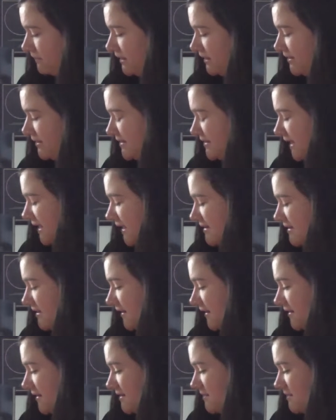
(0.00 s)
Dad
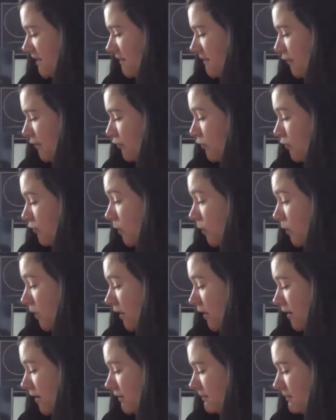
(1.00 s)
tells me about the
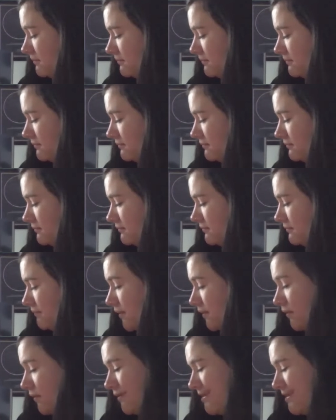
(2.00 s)
war,
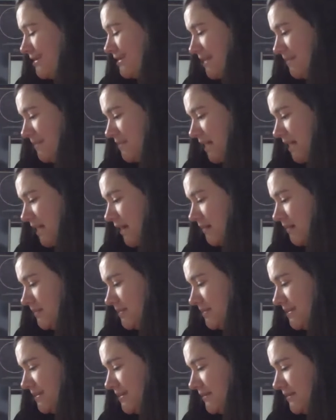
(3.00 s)
but only
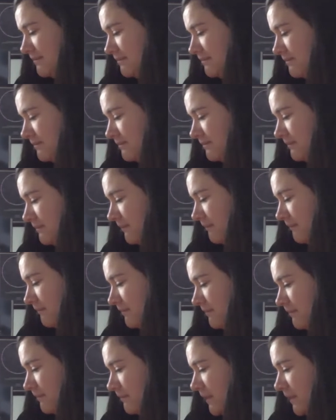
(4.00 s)
sometimes.
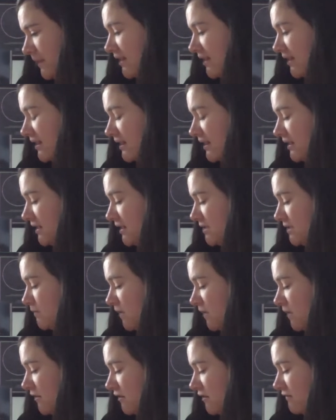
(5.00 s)
He and his
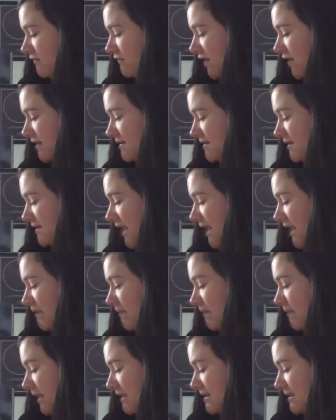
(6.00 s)
brother fought side
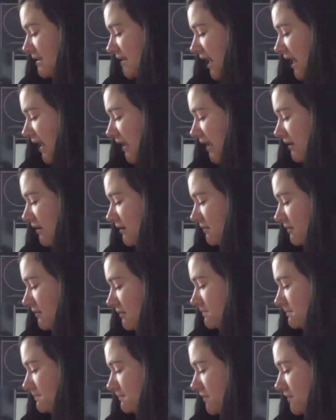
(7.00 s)
by side.
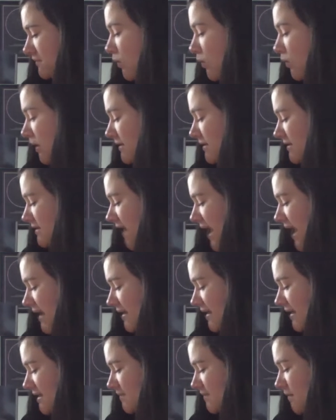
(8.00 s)
One day,
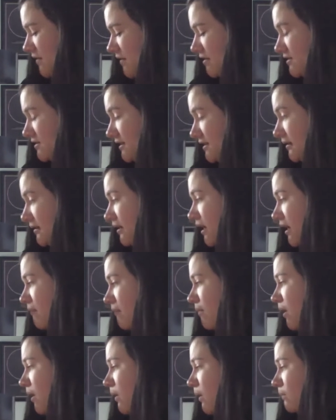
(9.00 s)
his brother didn't
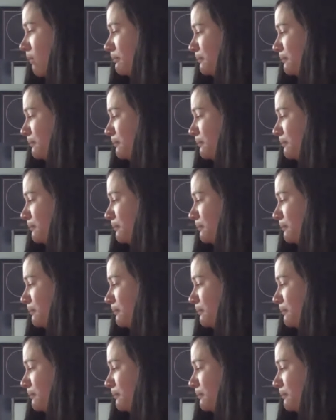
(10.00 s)
come home.